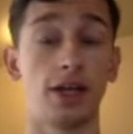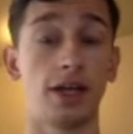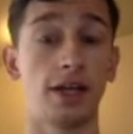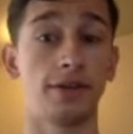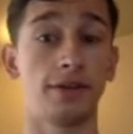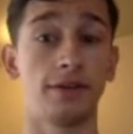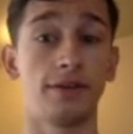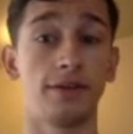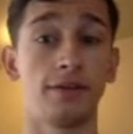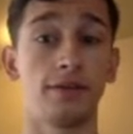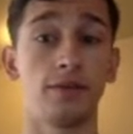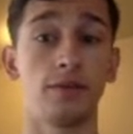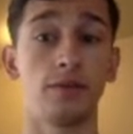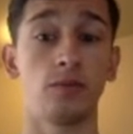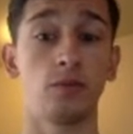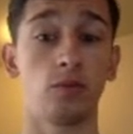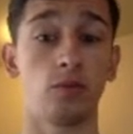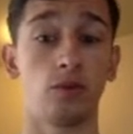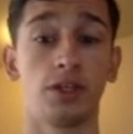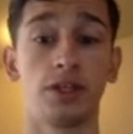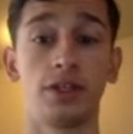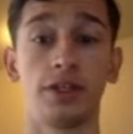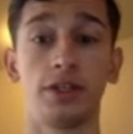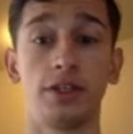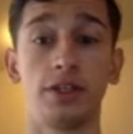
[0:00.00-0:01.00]
And
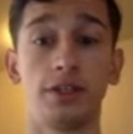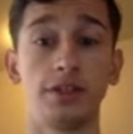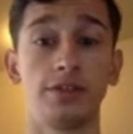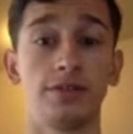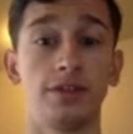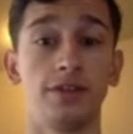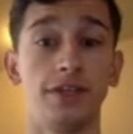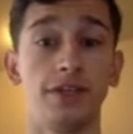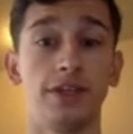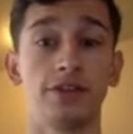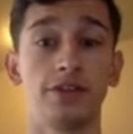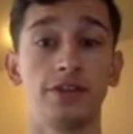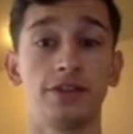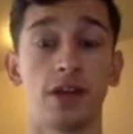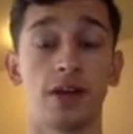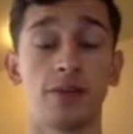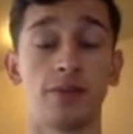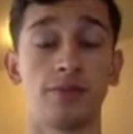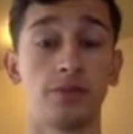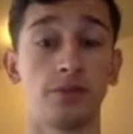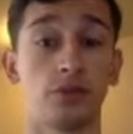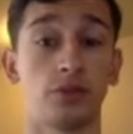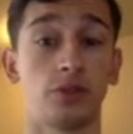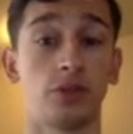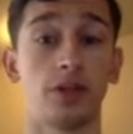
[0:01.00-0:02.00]
really, these videos,
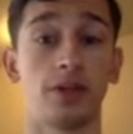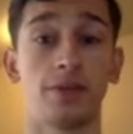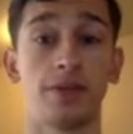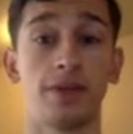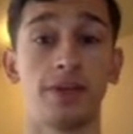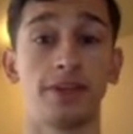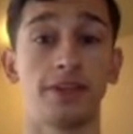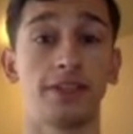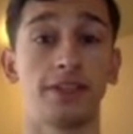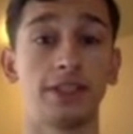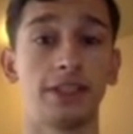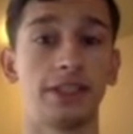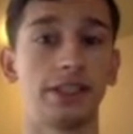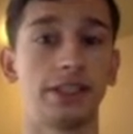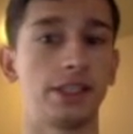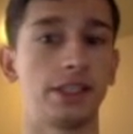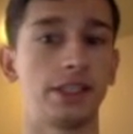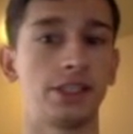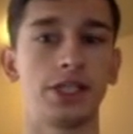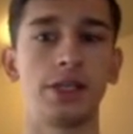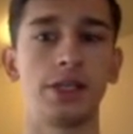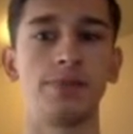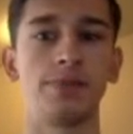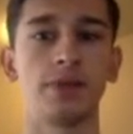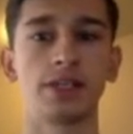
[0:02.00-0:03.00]
I'm trying to make these as
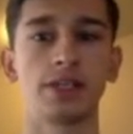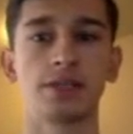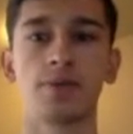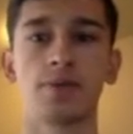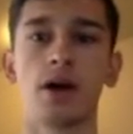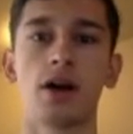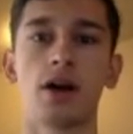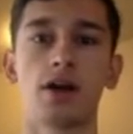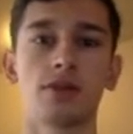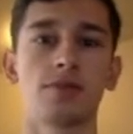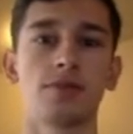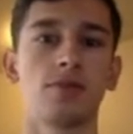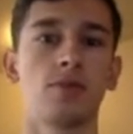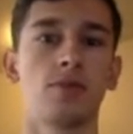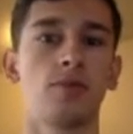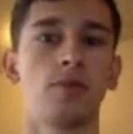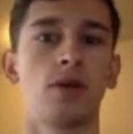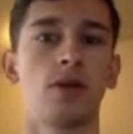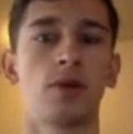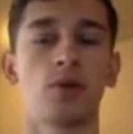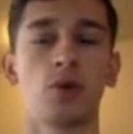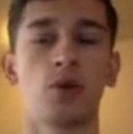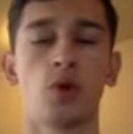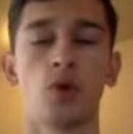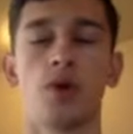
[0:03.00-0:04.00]
cheap as possible when
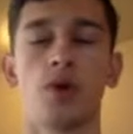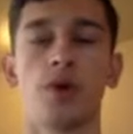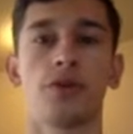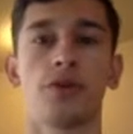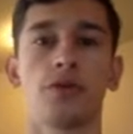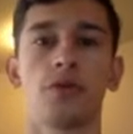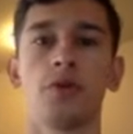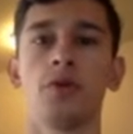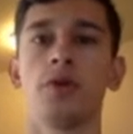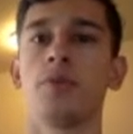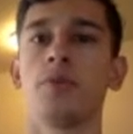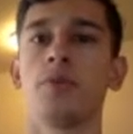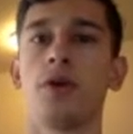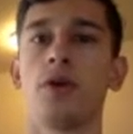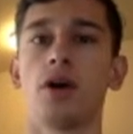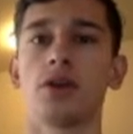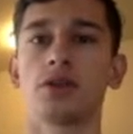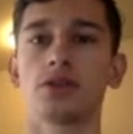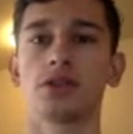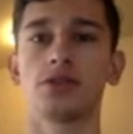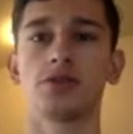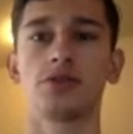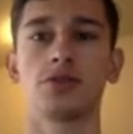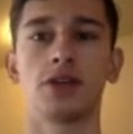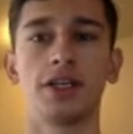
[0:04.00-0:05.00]
I'm going through it, but
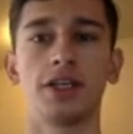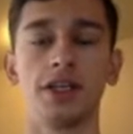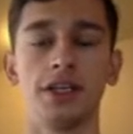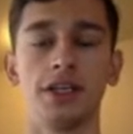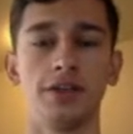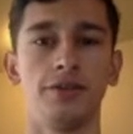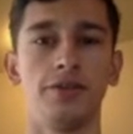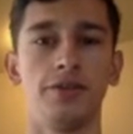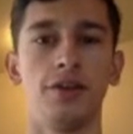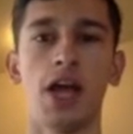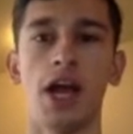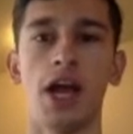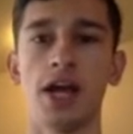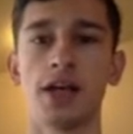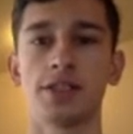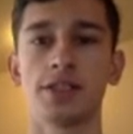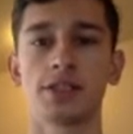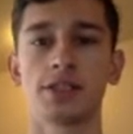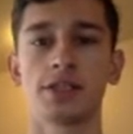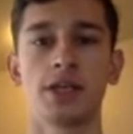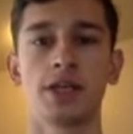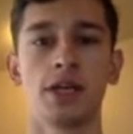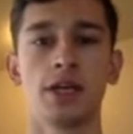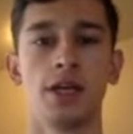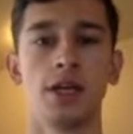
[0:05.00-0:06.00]
also trying to give you
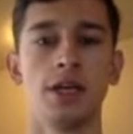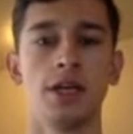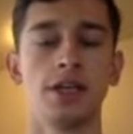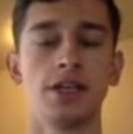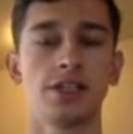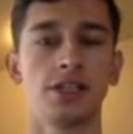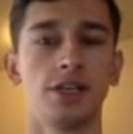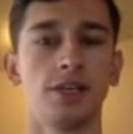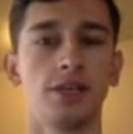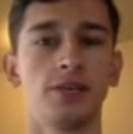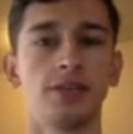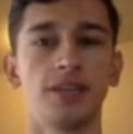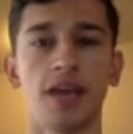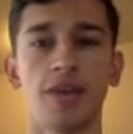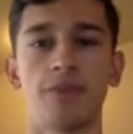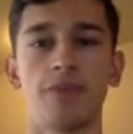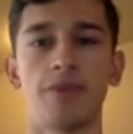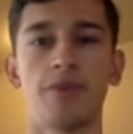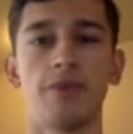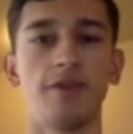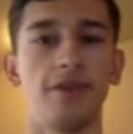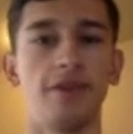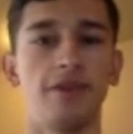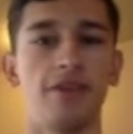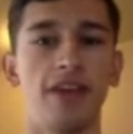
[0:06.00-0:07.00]
guys some type
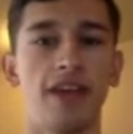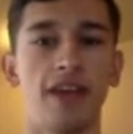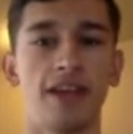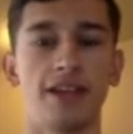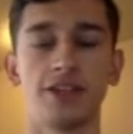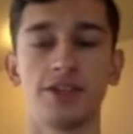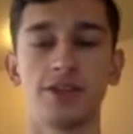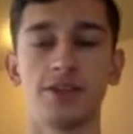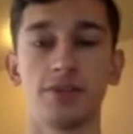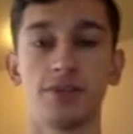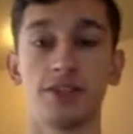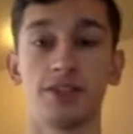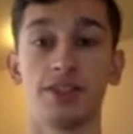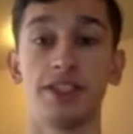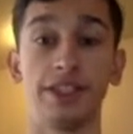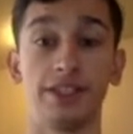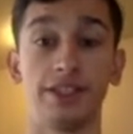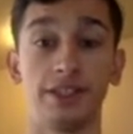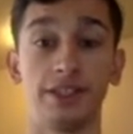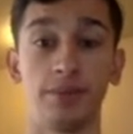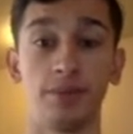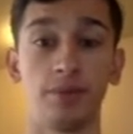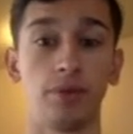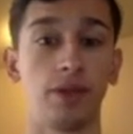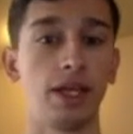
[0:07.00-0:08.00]
of advantage with
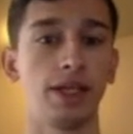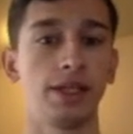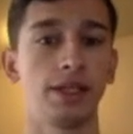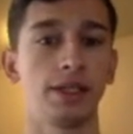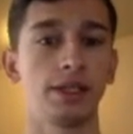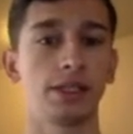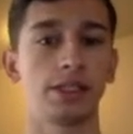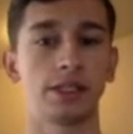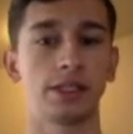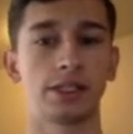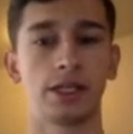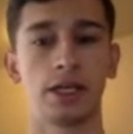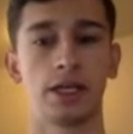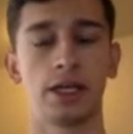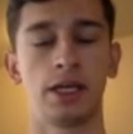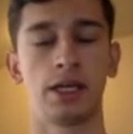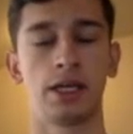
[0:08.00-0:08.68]
decent players.